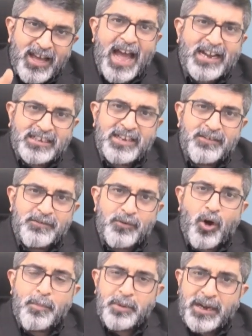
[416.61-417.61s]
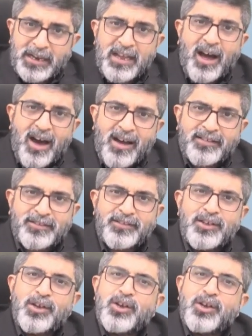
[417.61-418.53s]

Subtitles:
active operating hours,